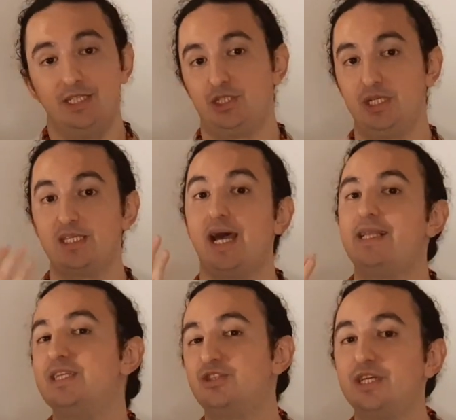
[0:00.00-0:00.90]
Just like
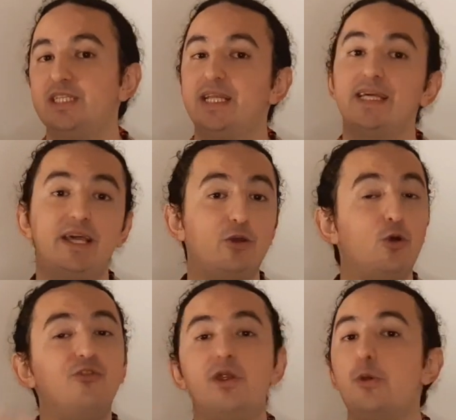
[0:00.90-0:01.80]
this Trecena can
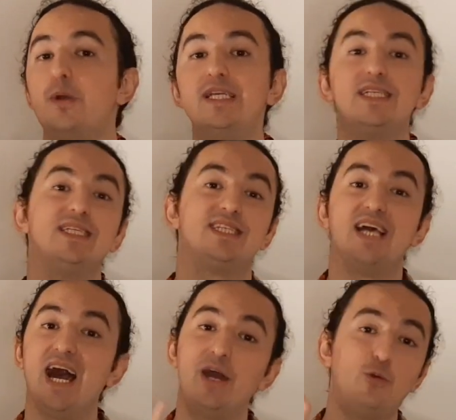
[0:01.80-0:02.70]
go very easily
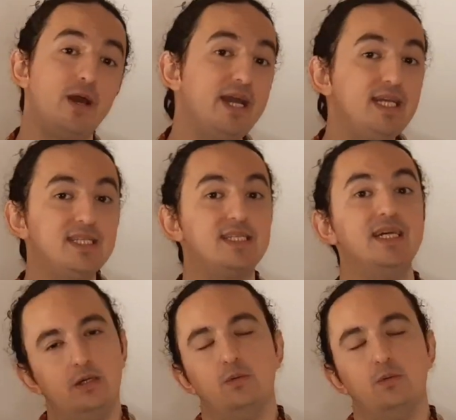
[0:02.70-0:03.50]
sideways.